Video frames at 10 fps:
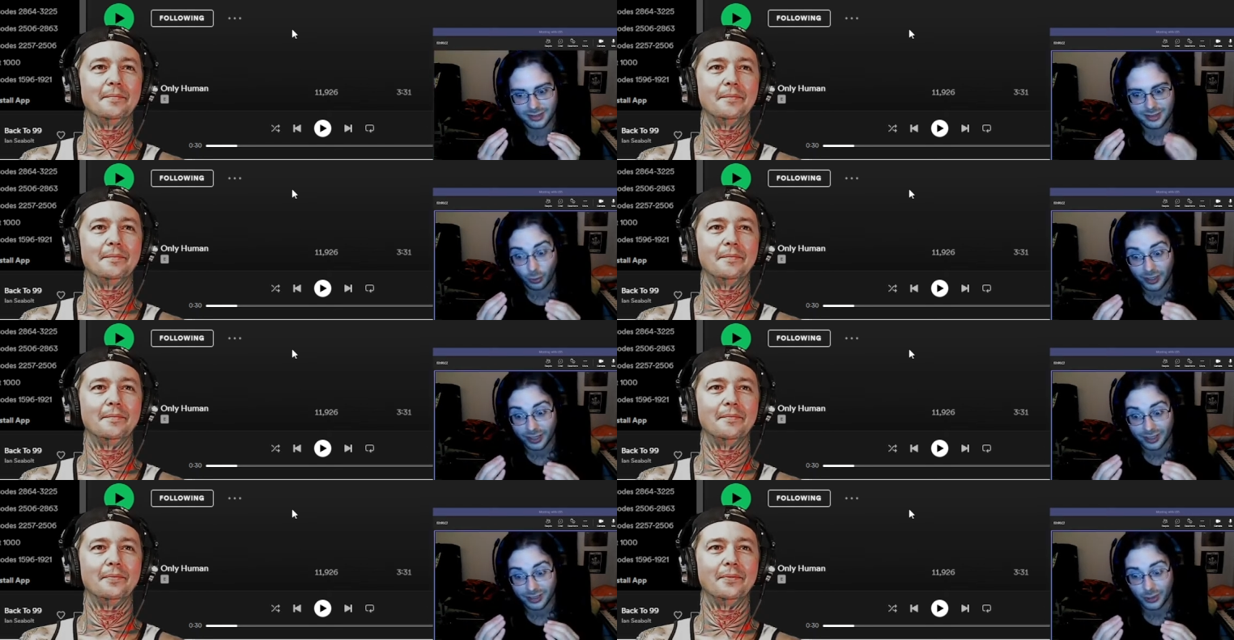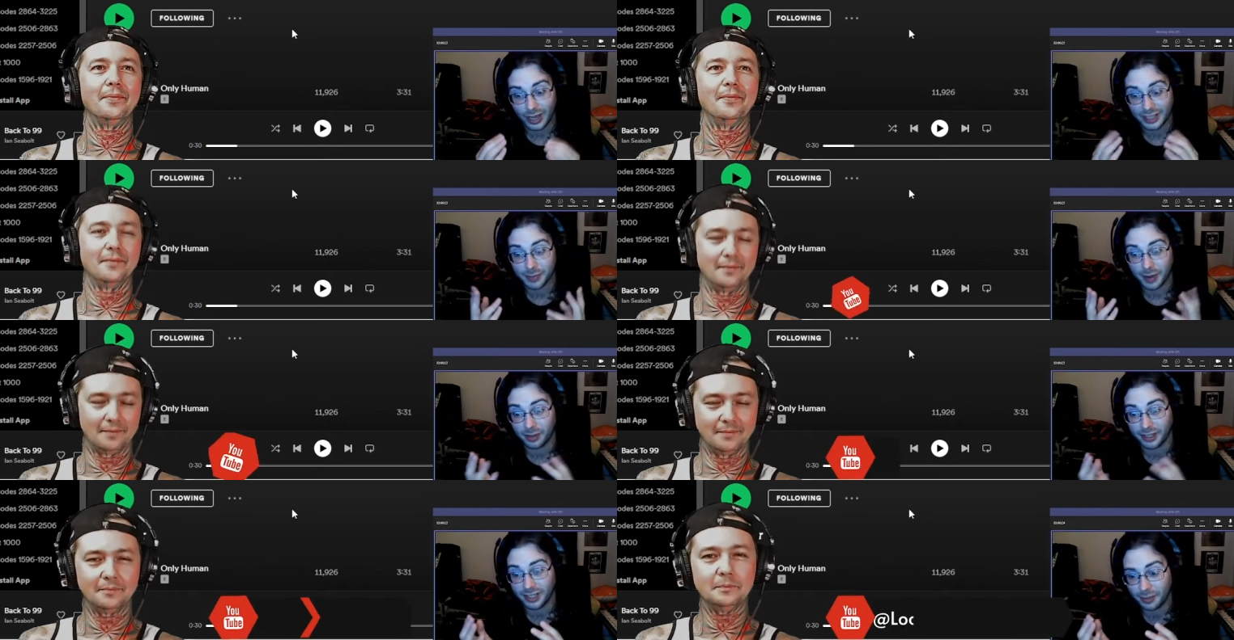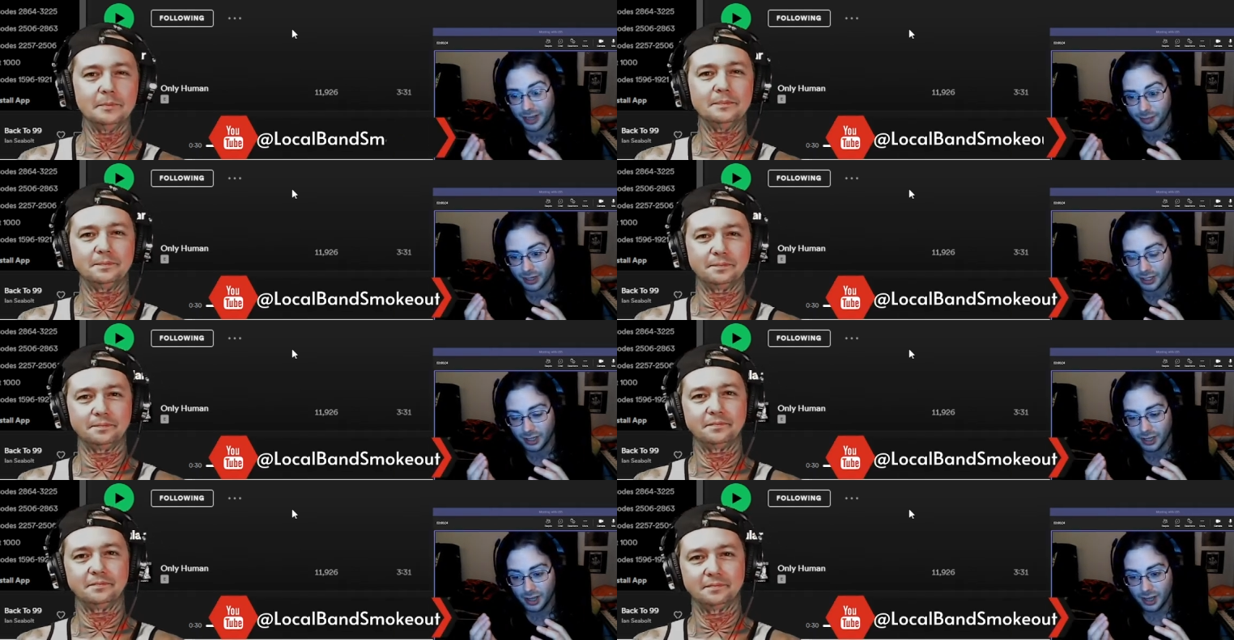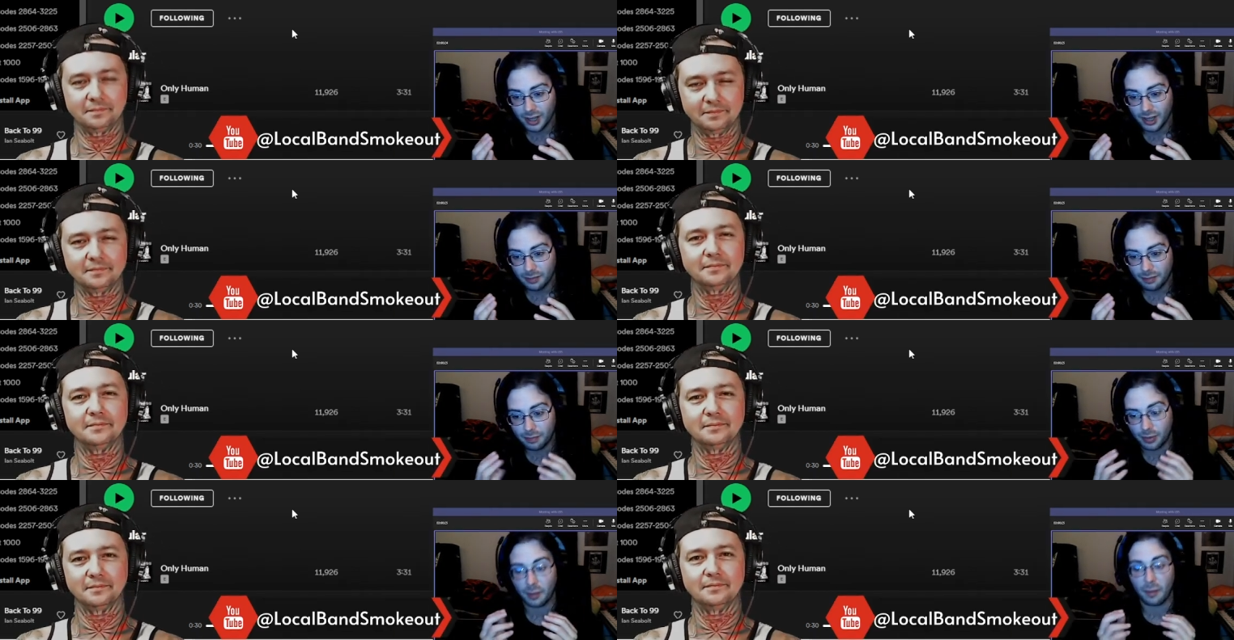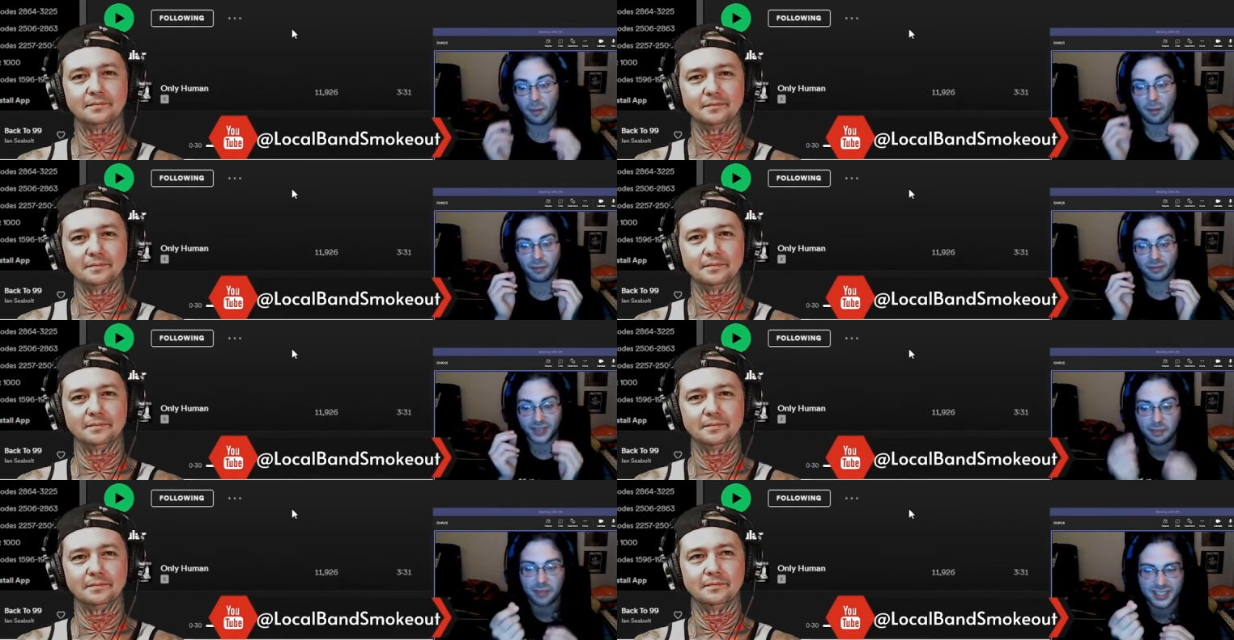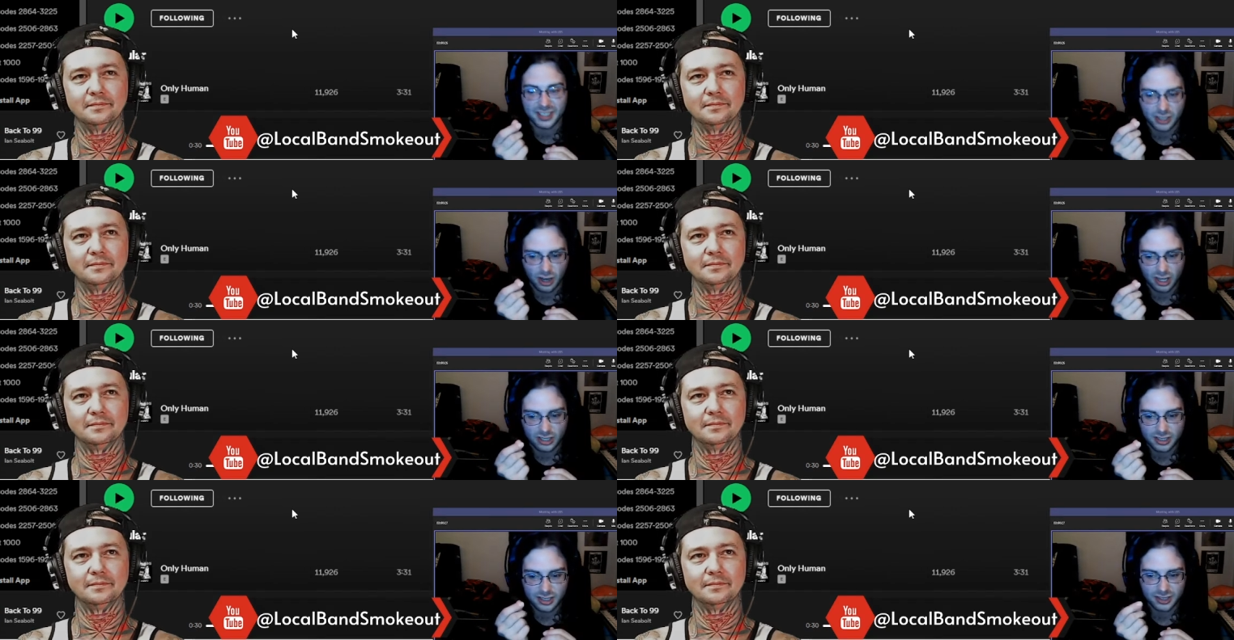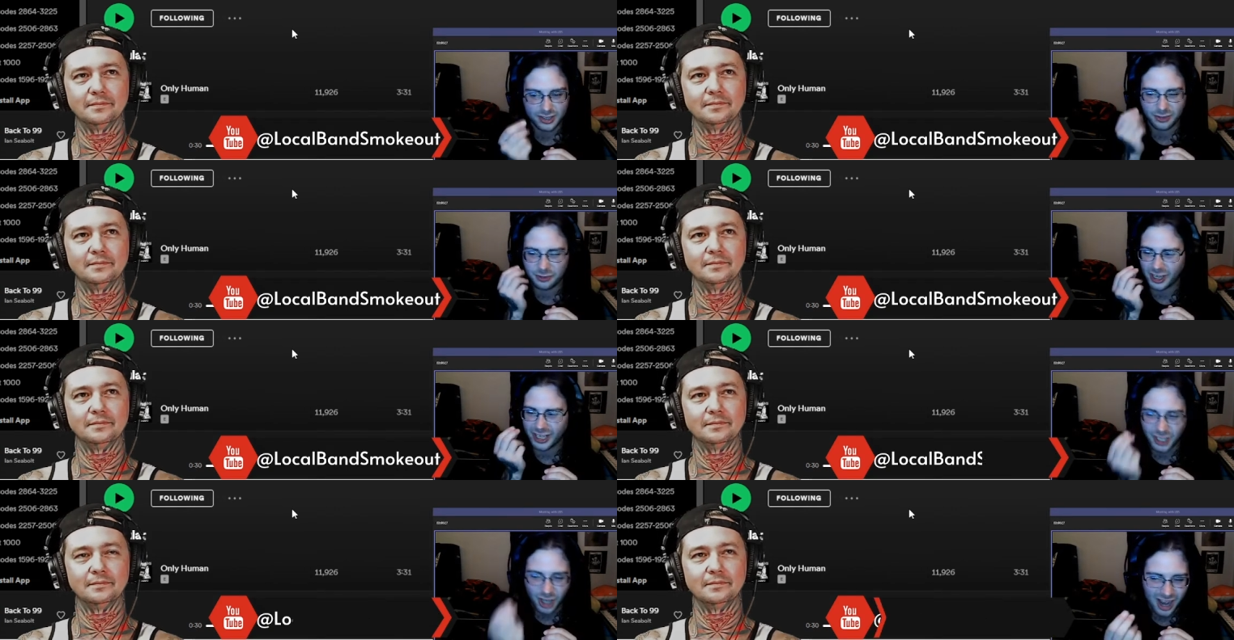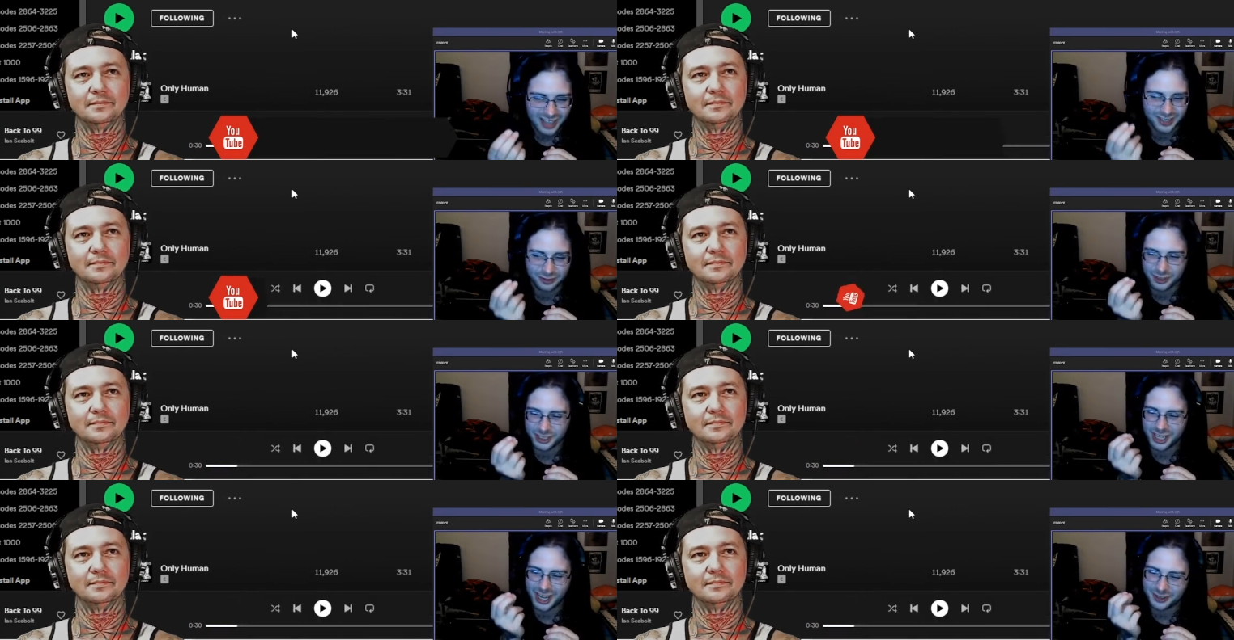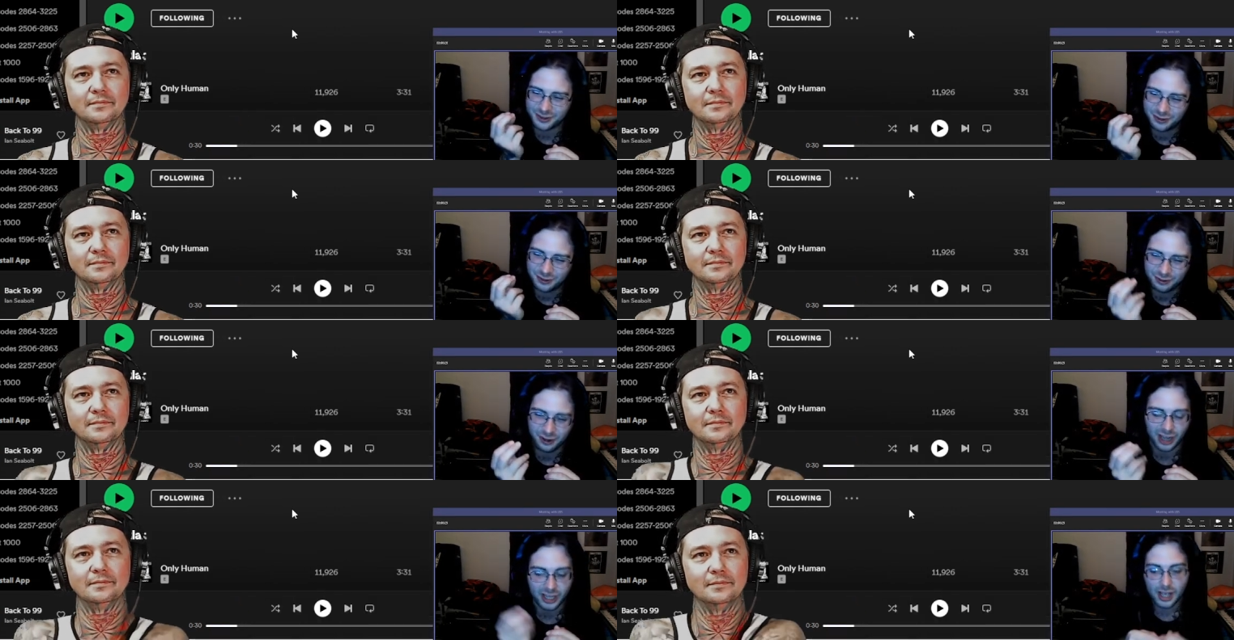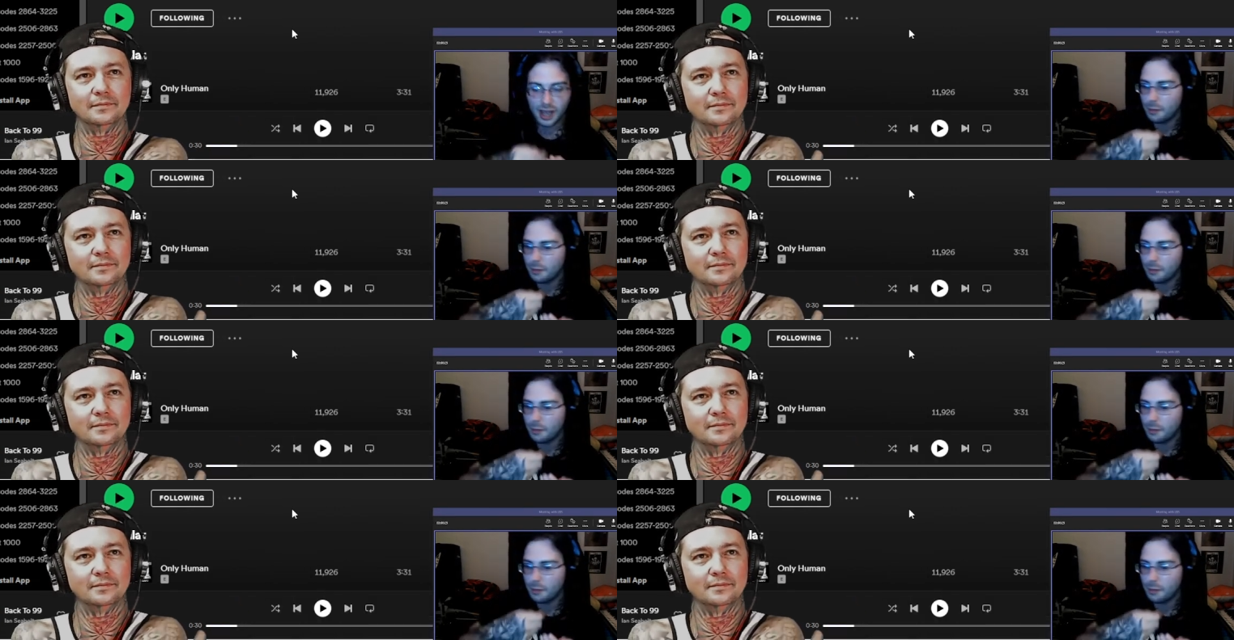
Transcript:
Speaker 1: so be it. You got to spend money to make money, but get business cards they're fucking cost efficient as fuck.